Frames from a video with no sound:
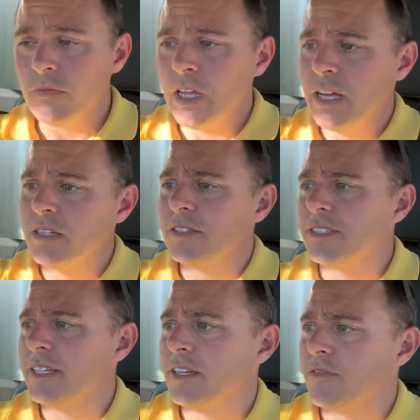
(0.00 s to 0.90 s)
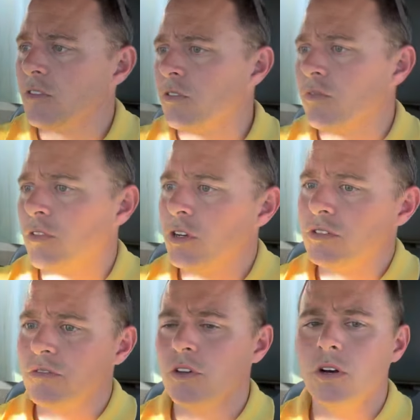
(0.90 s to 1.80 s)
I only say that for
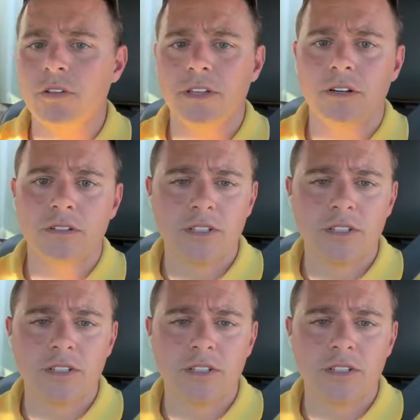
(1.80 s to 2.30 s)
those of y'all that are